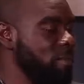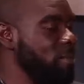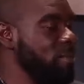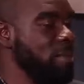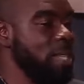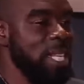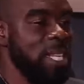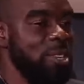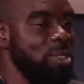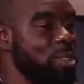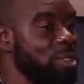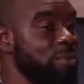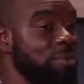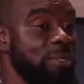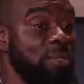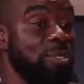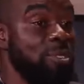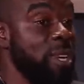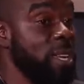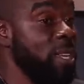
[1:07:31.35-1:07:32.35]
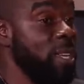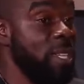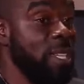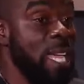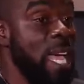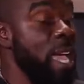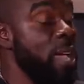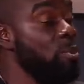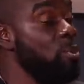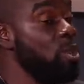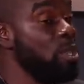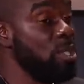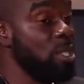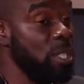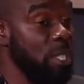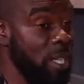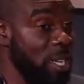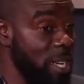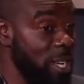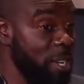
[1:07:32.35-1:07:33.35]
I mean, I know if you cricket, I
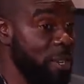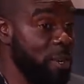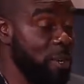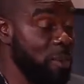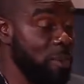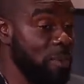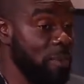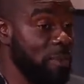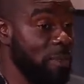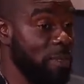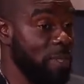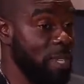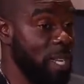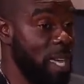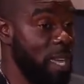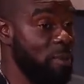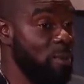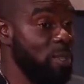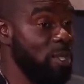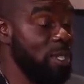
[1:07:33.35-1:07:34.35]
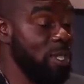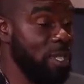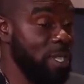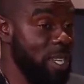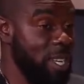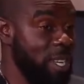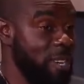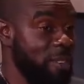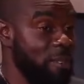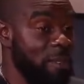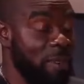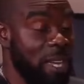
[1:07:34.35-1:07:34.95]
wasn't there. I wasn't there.